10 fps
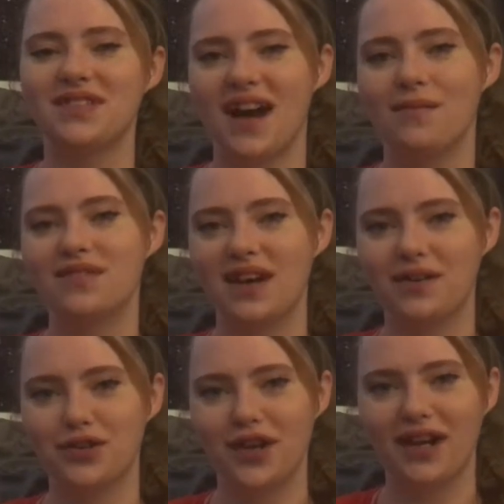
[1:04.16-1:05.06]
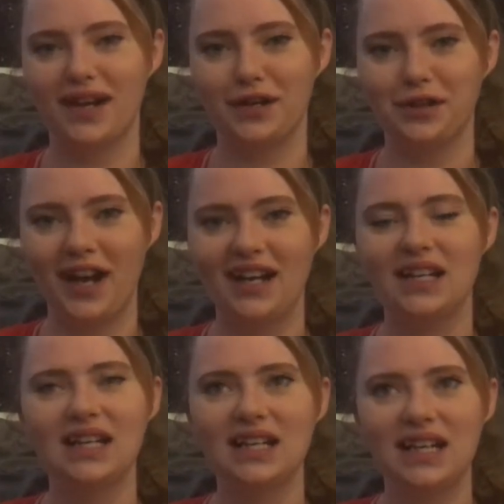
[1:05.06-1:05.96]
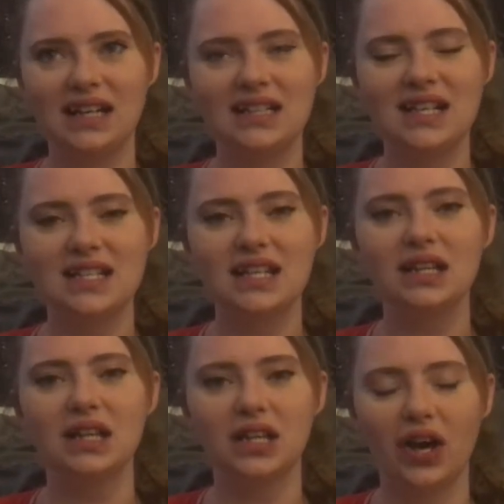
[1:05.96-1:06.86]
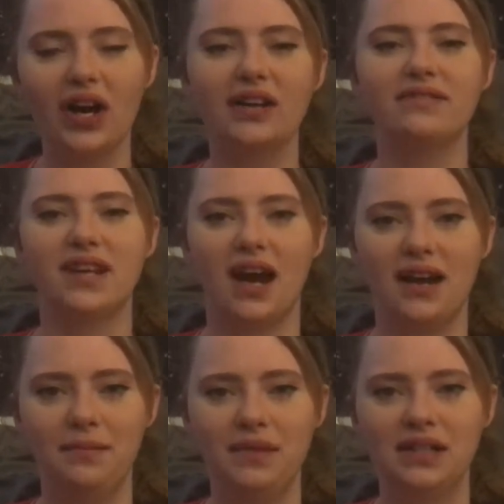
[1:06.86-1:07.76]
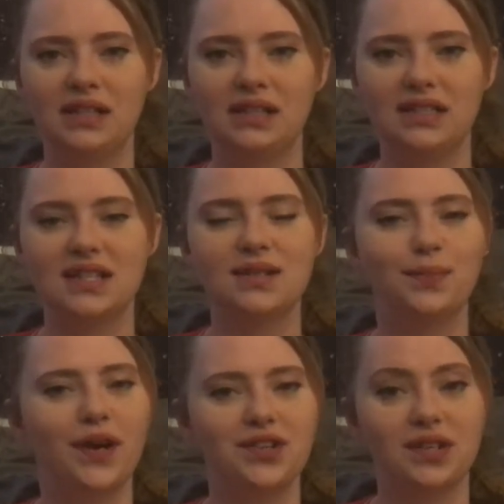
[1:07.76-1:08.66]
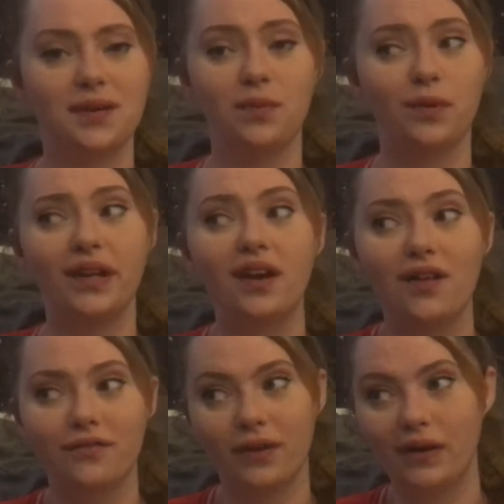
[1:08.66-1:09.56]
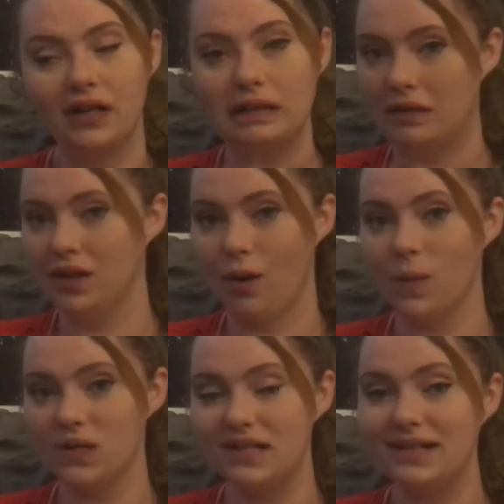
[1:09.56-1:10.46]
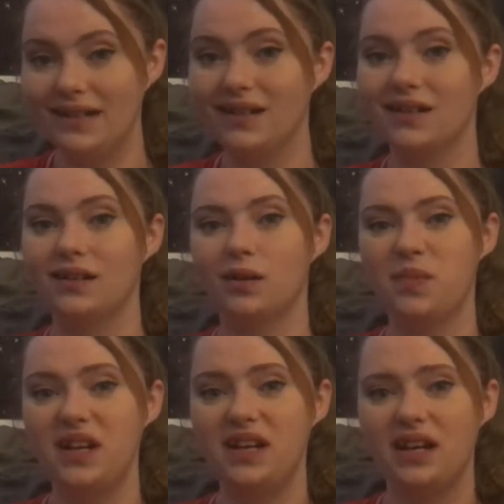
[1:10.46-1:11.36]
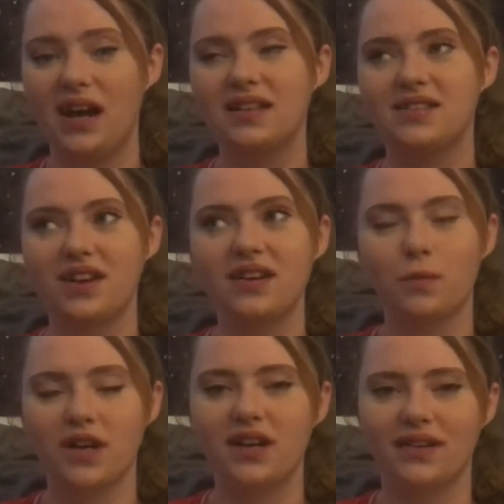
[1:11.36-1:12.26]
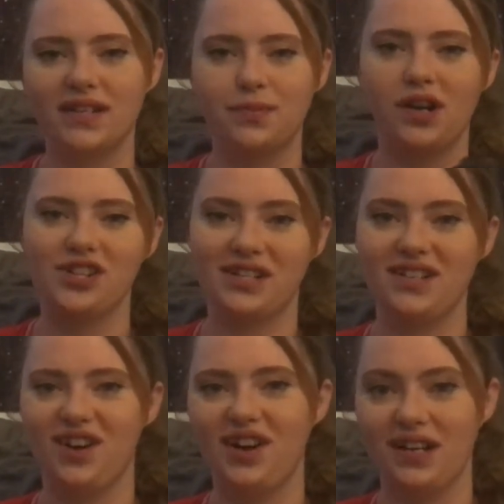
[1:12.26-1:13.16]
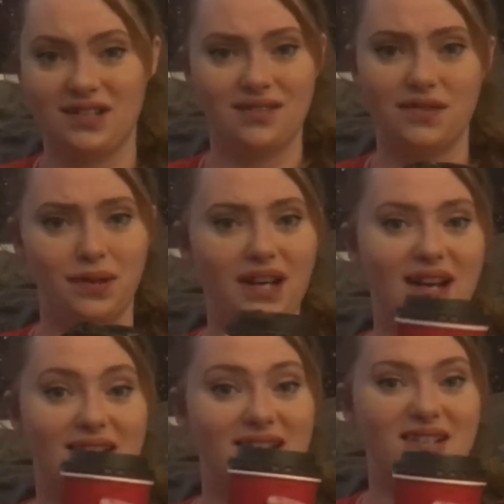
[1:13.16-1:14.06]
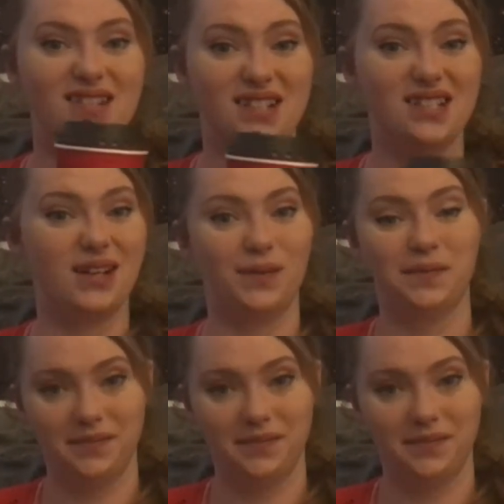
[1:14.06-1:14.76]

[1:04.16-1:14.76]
times now to try and get it right, and it takes a lot of time. This is a project I've been working on for almost a year. I started working on this project in August of 2019, so